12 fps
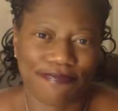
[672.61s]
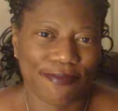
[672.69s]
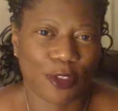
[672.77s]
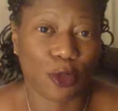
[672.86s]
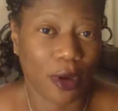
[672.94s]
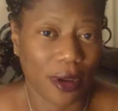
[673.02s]

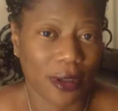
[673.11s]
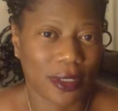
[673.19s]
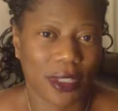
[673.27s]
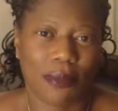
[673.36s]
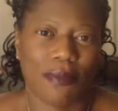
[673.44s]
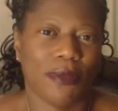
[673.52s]
drug,
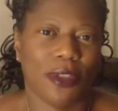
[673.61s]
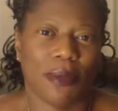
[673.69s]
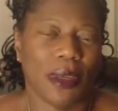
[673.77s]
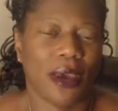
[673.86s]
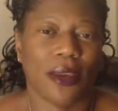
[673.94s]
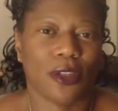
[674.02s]
to
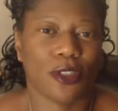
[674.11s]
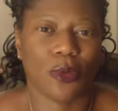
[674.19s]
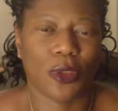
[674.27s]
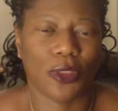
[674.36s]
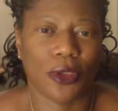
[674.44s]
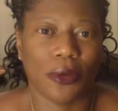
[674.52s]
be honest
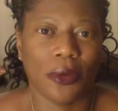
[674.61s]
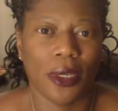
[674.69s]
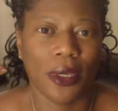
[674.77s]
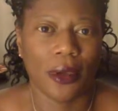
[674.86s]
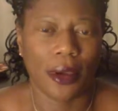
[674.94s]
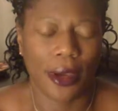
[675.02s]
with you.
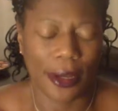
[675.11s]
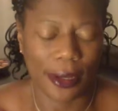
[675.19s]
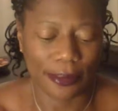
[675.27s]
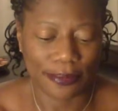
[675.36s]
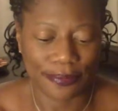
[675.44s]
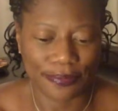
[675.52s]

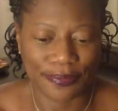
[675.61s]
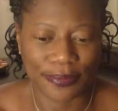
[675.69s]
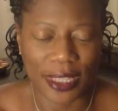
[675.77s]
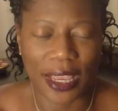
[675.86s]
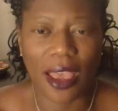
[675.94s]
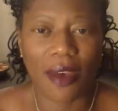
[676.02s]

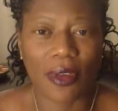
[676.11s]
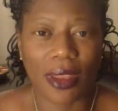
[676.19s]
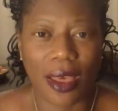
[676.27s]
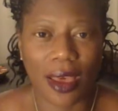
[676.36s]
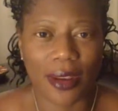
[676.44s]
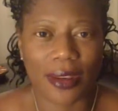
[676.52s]
They have a
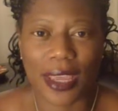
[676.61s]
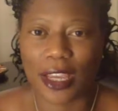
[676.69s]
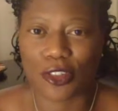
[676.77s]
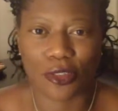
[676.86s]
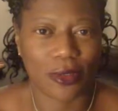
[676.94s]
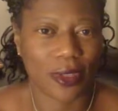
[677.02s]
lot of
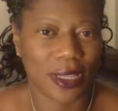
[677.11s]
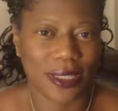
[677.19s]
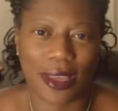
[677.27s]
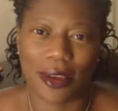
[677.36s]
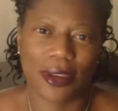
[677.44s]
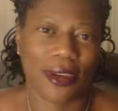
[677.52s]
natural things
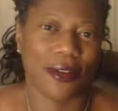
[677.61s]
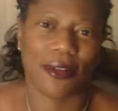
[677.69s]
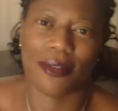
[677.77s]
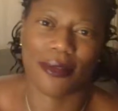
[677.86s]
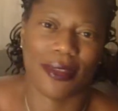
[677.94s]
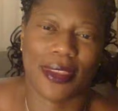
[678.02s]
out here
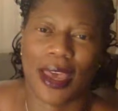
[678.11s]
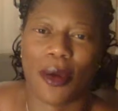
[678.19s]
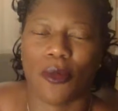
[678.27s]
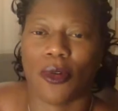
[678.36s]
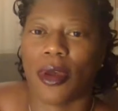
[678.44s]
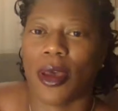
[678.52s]

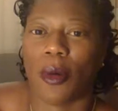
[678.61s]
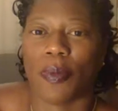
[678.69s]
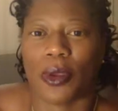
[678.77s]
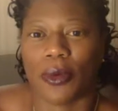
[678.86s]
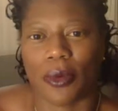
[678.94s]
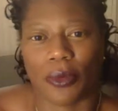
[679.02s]
that will help
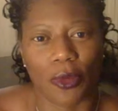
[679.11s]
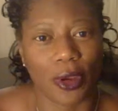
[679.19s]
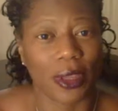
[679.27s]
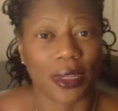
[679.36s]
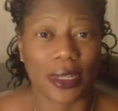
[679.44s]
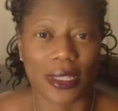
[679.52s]
you, and we're
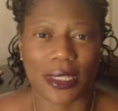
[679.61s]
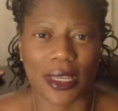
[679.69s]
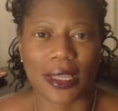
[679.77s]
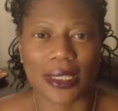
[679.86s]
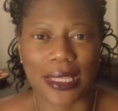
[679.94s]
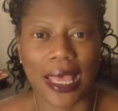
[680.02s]
going to
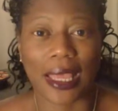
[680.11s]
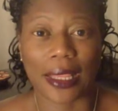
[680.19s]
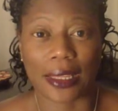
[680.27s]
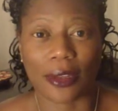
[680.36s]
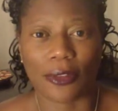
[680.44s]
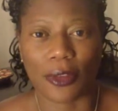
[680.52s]
discuss that
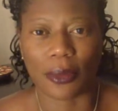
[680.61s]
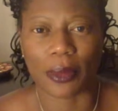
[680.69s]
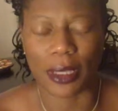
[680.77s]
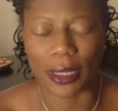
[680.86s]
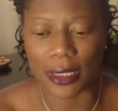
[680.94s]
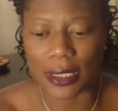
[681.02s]
in a few
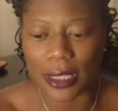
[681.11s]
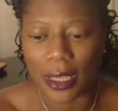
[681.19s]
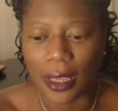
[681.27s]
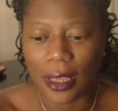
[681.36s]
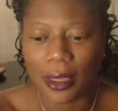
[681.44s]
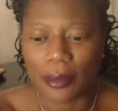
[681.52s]
minutes.
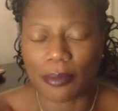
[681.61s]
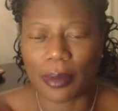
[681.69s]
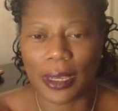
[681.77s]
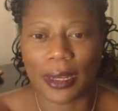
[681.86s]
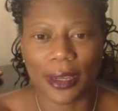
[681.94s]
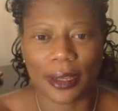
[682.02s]

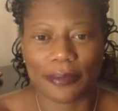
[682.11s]
But